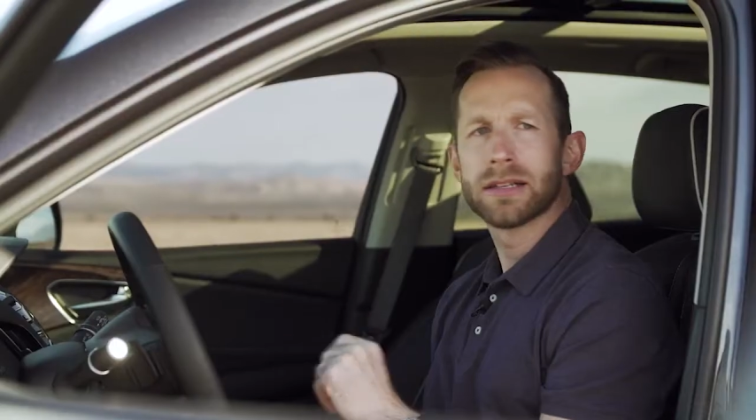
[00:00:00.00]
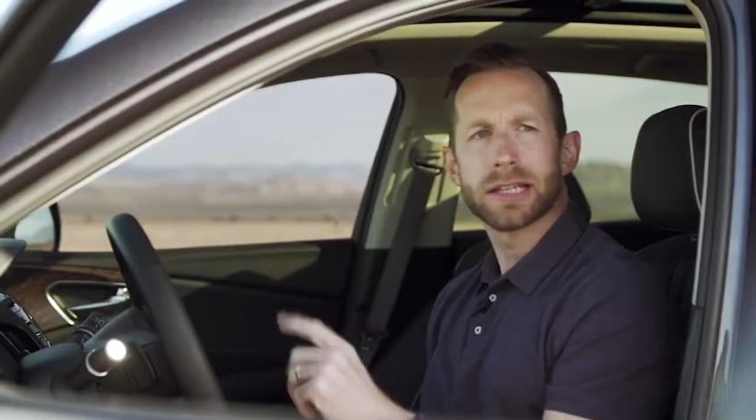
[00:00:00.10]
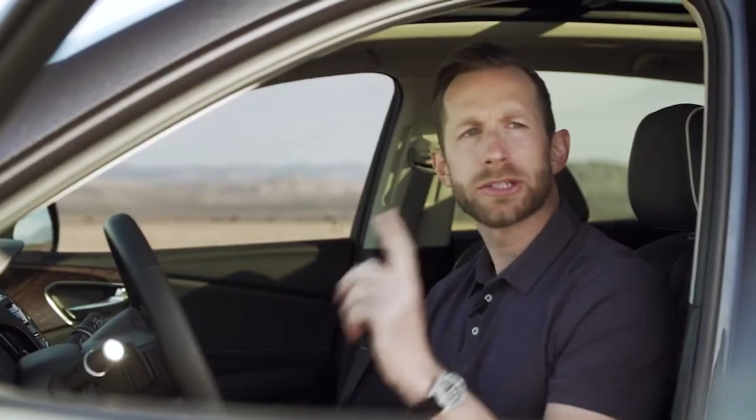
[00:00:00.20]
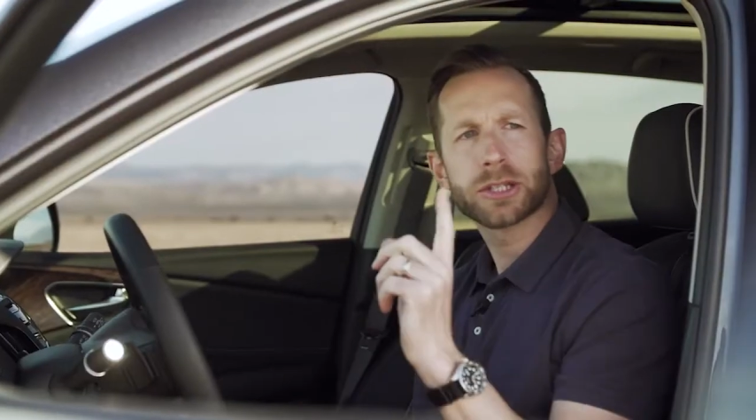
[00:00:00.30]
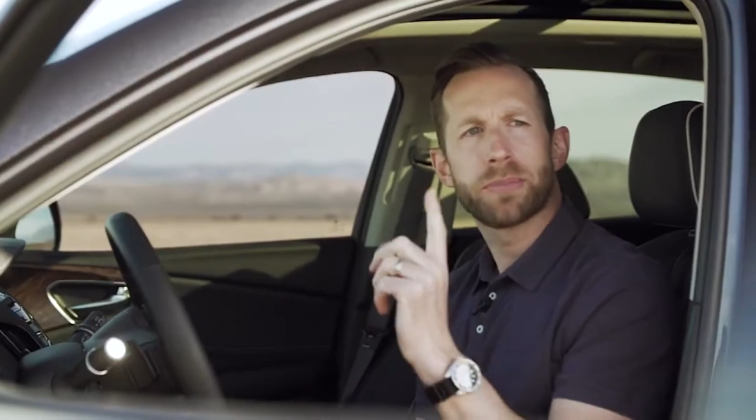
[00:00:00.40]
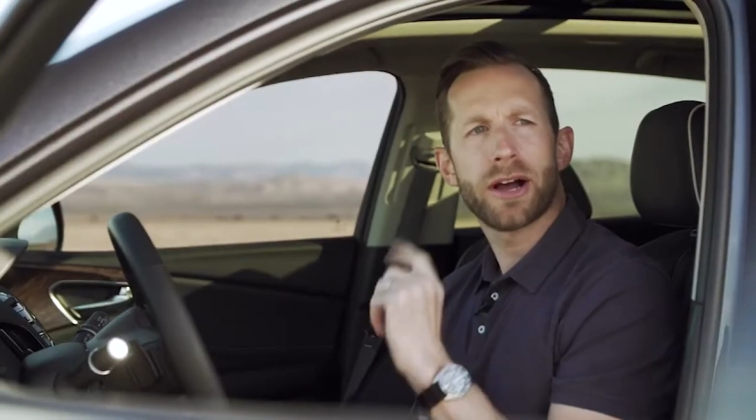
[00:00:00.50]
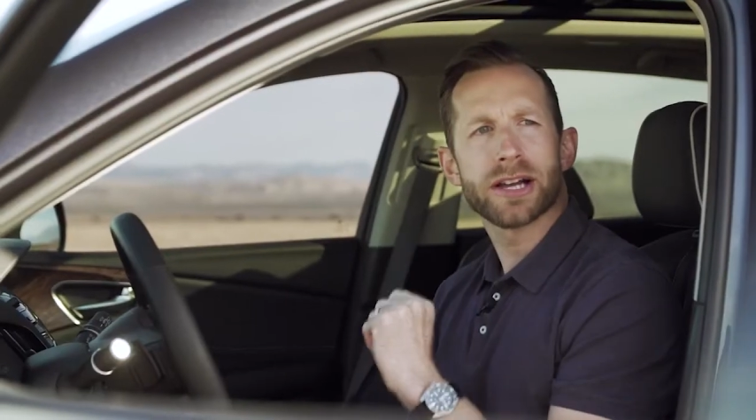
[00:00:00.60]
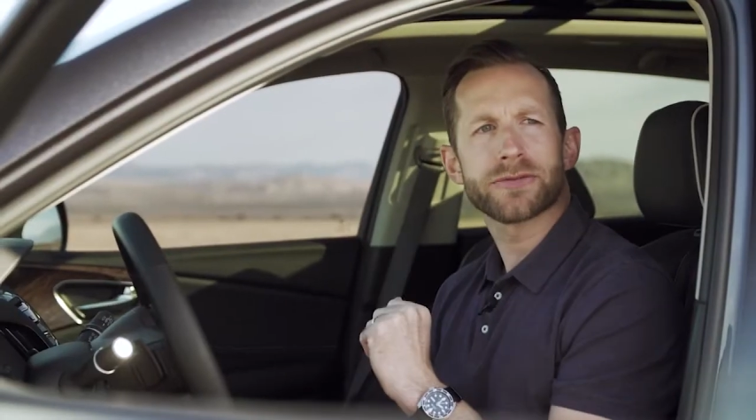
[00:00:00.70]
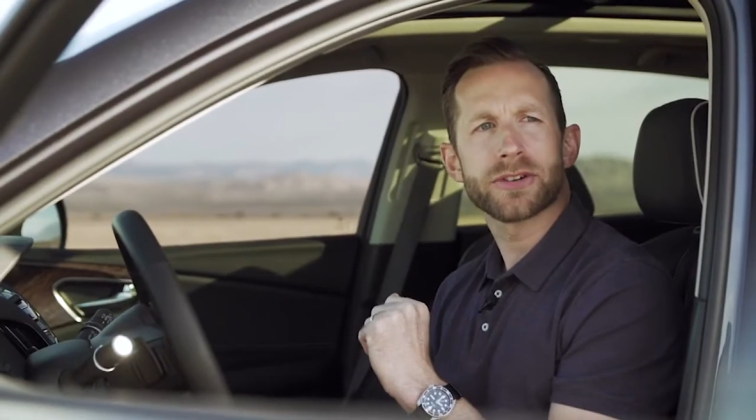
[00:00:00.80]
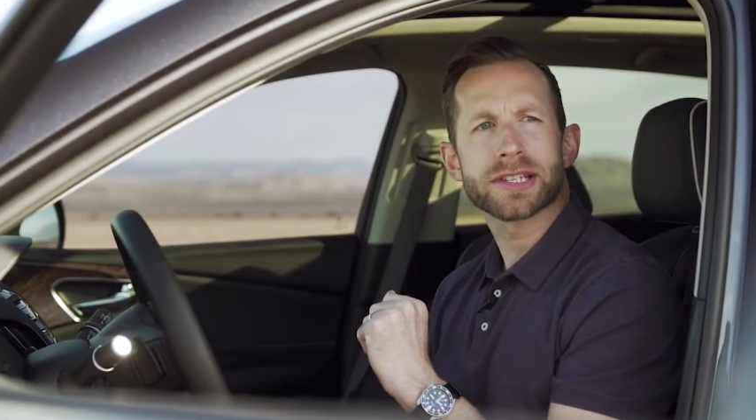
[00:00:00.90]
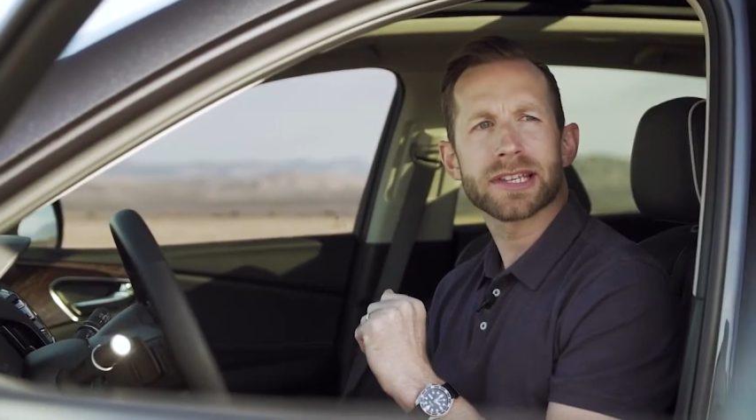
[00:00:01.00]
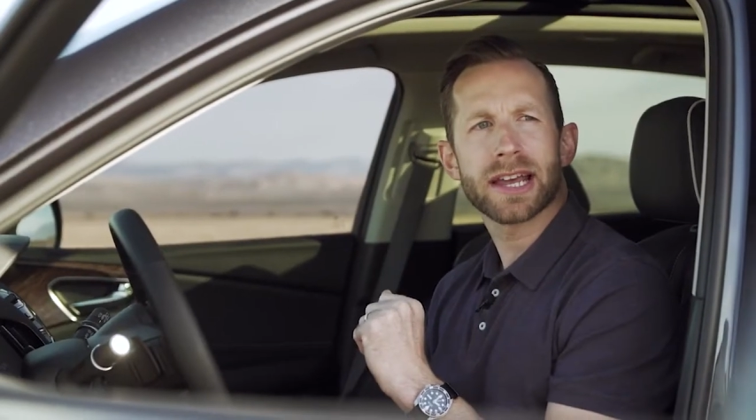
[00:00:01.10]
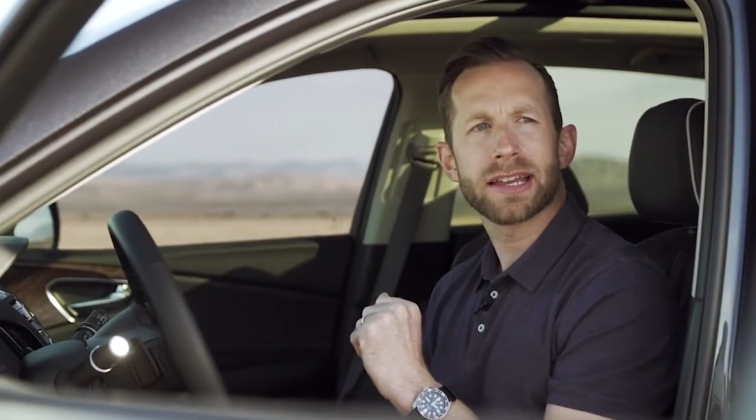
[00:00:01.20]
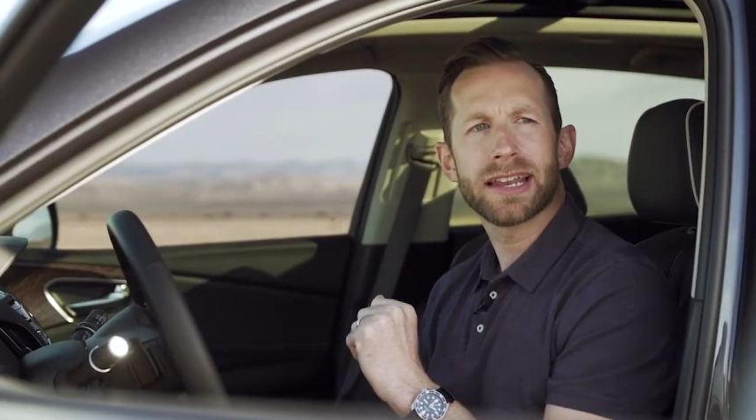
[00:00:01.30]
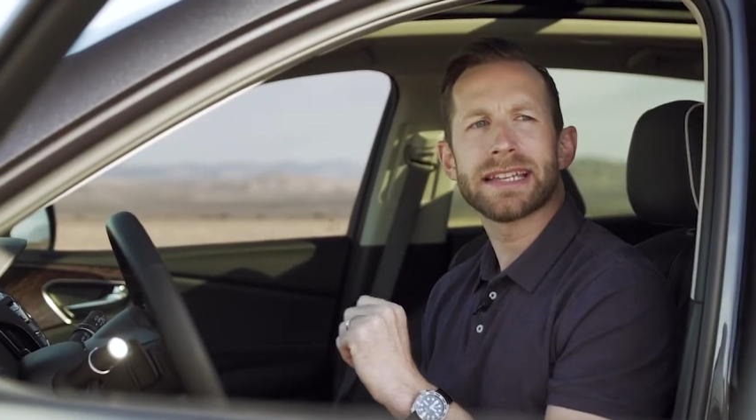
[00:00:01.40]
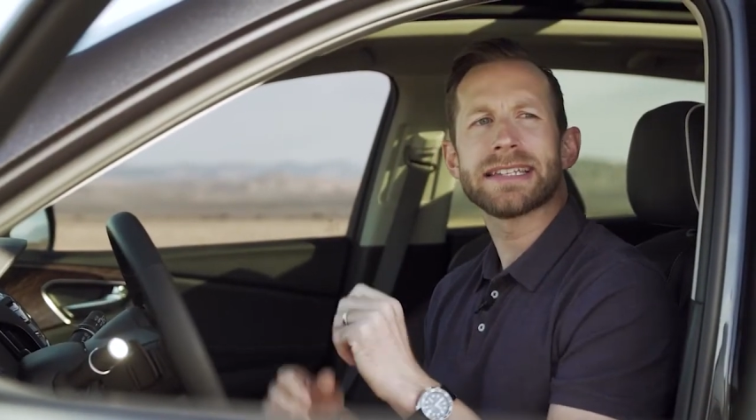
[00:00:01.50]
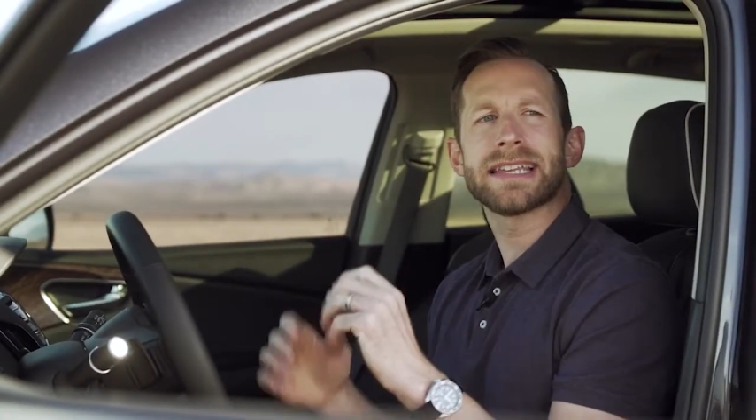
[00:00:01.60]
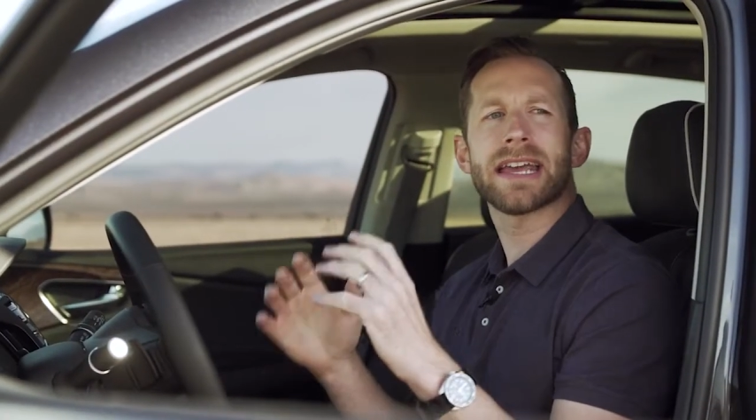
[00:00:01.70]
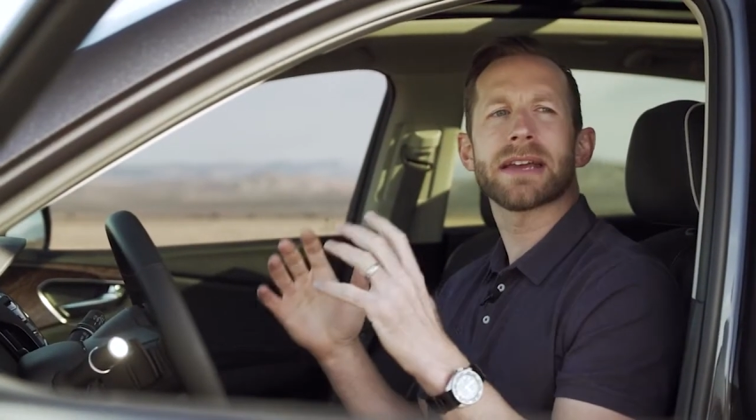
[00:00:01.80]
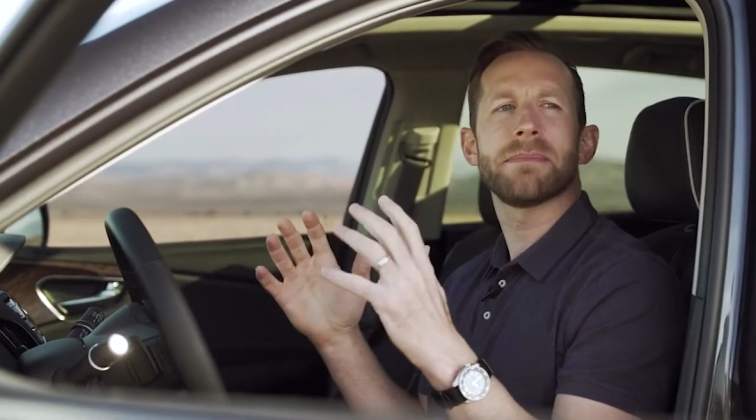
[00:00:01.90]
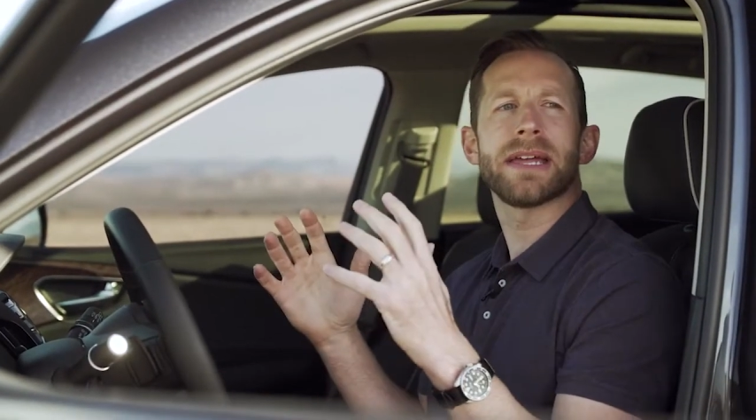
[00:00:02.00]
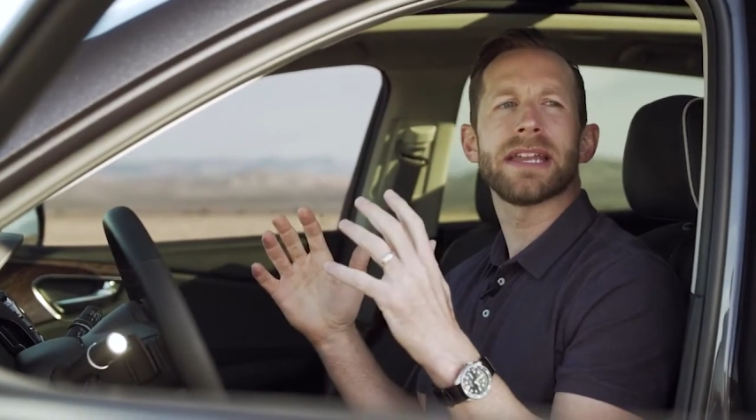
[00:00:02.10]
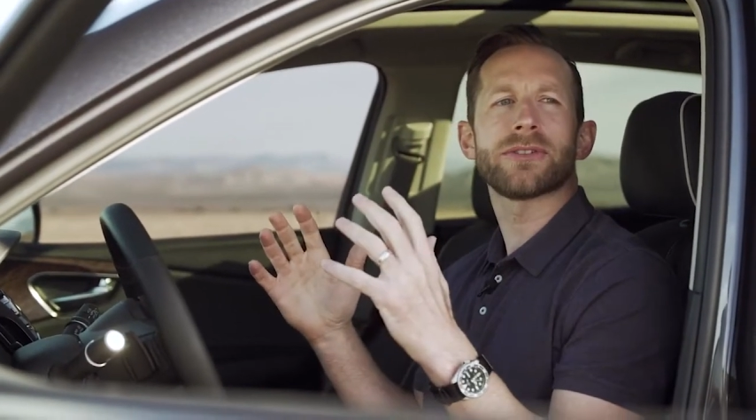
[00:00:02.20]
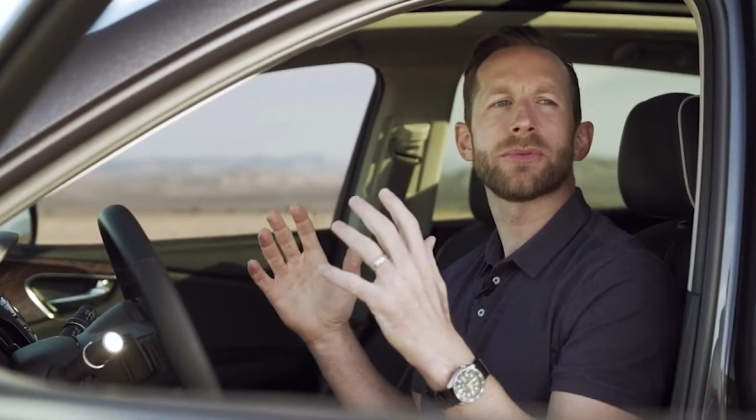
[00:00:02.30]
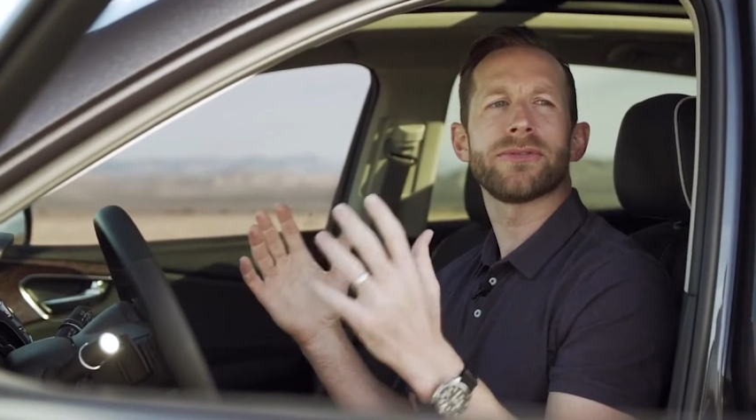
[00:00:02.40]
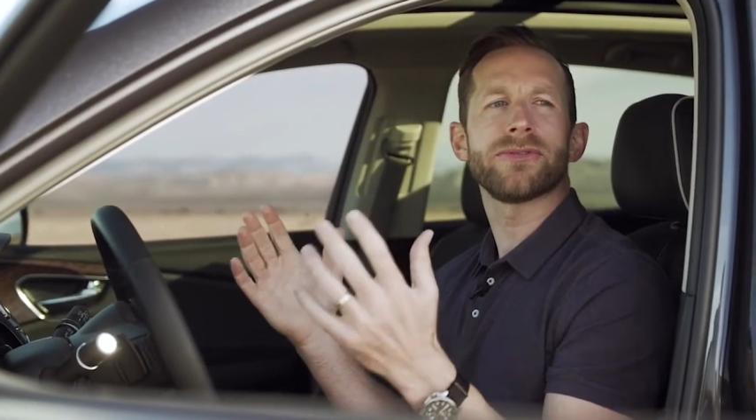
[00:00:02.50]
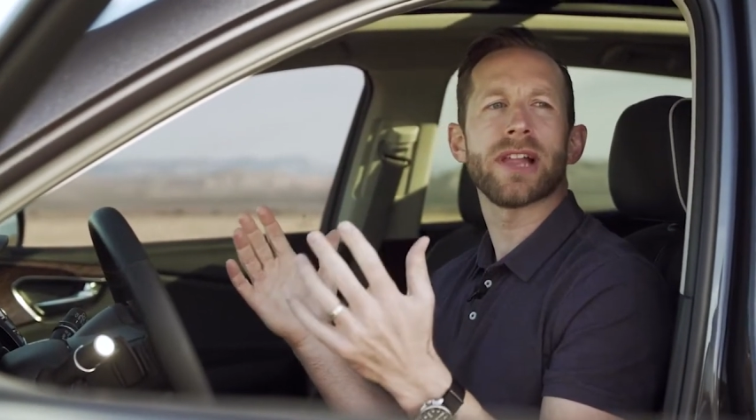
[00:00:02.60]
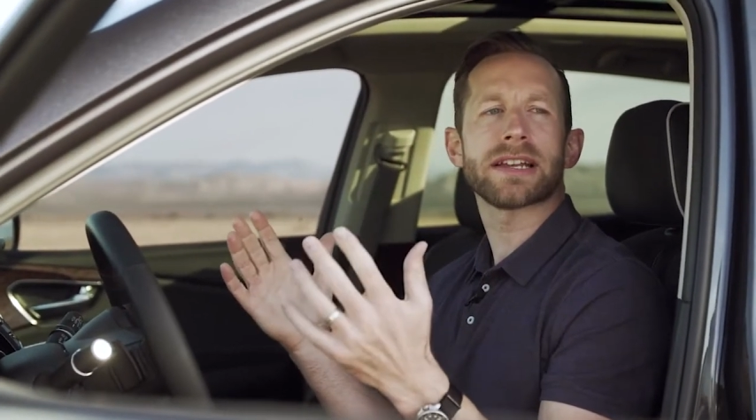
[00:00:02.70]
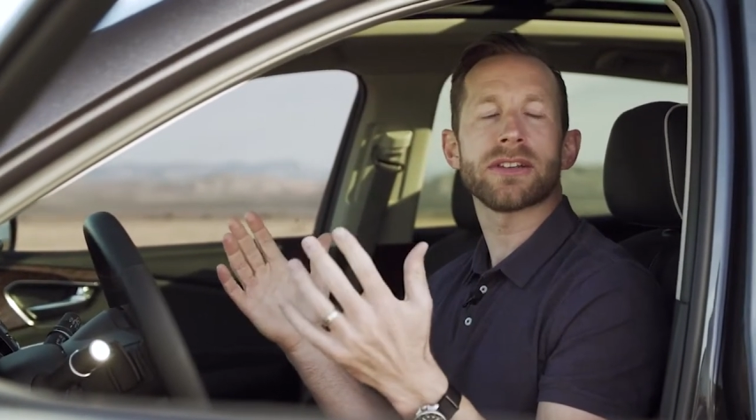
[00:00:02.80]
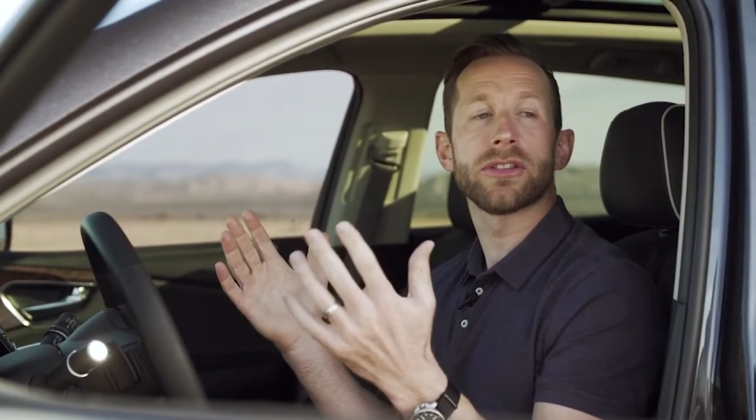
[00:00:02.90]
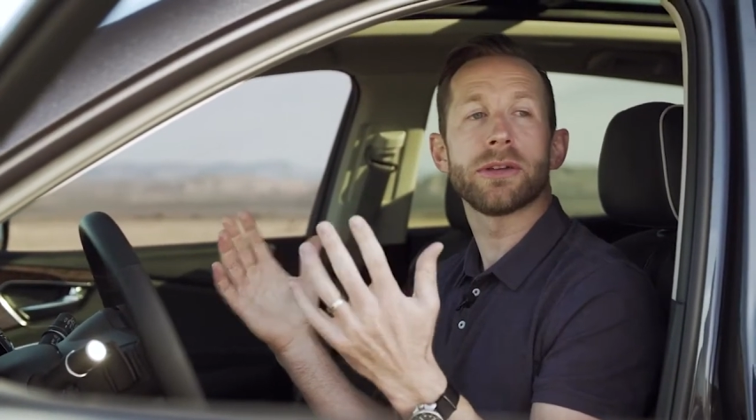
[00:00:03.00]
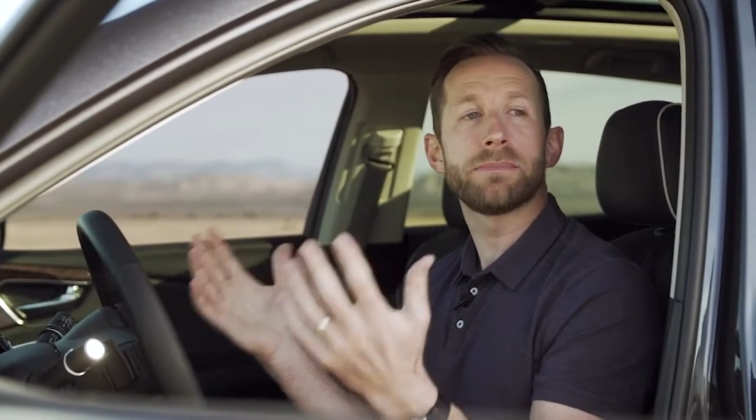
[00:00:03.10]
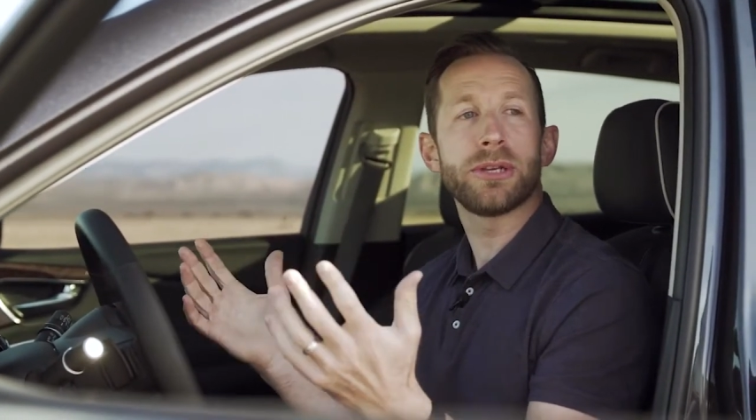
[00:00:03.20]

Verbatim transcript: Let's just pause for a second and take a minute to reflect on the